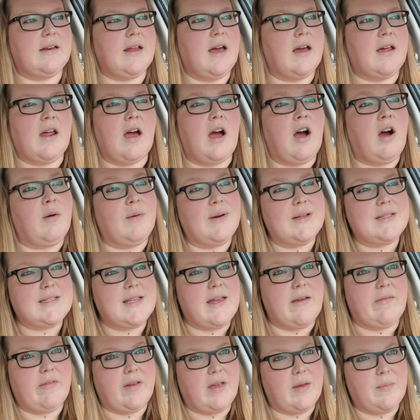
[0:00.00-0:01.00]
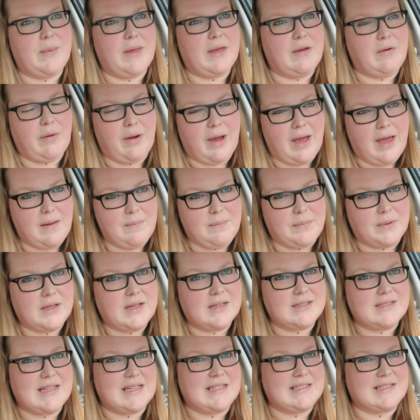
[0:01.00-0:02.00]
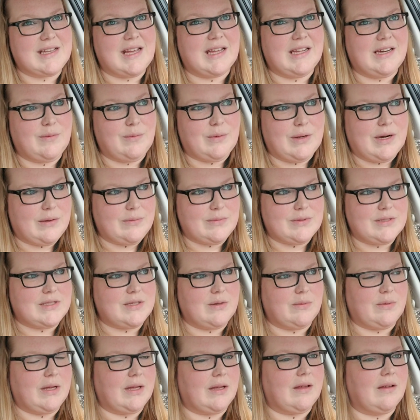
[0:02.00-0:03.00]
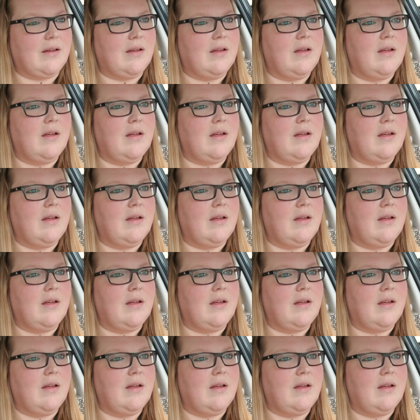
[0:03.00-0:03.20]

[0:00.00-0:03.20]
not always having it be crap, because that's kind of what I was doing.